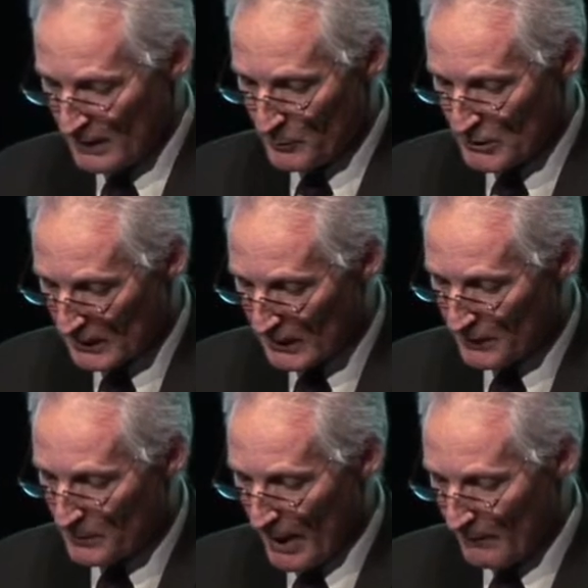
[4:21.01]
particularly
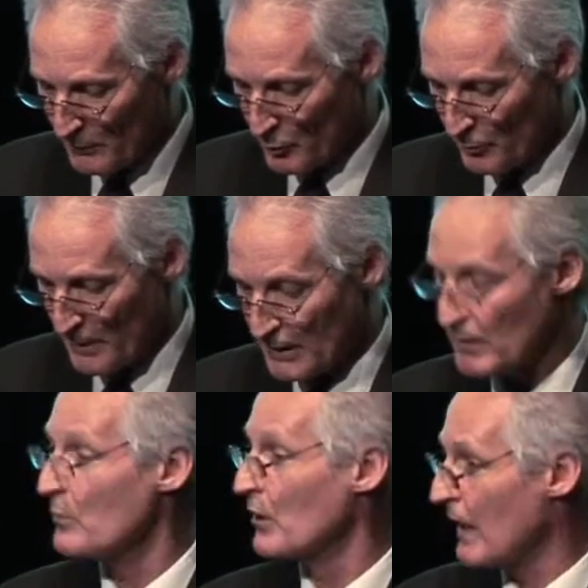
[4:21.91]
the Department of
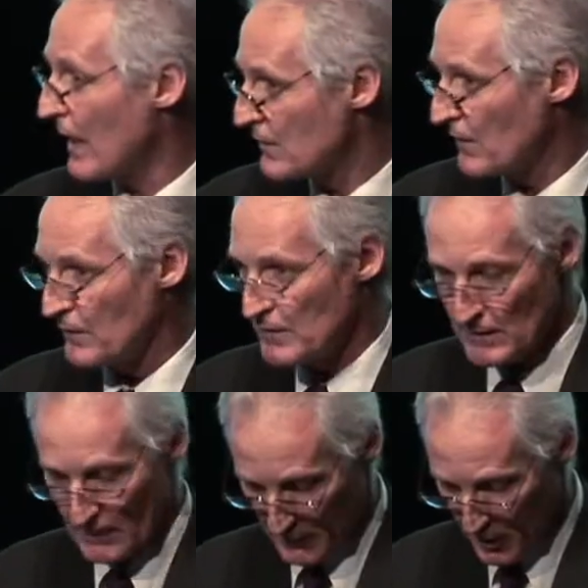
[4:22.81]
Broadband Communications, the
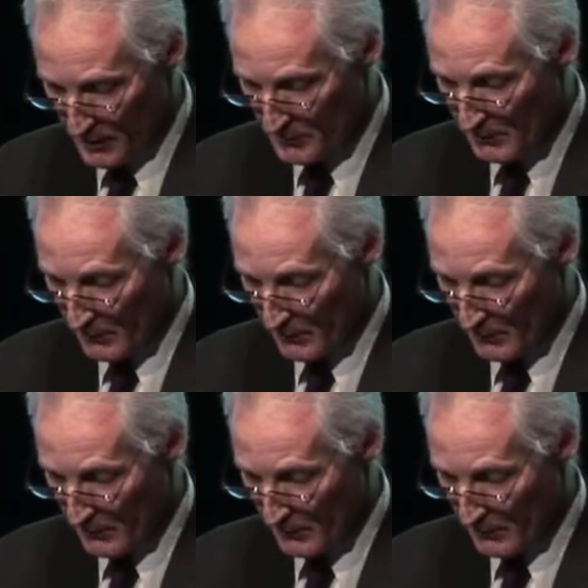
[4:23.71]
Digital Economy.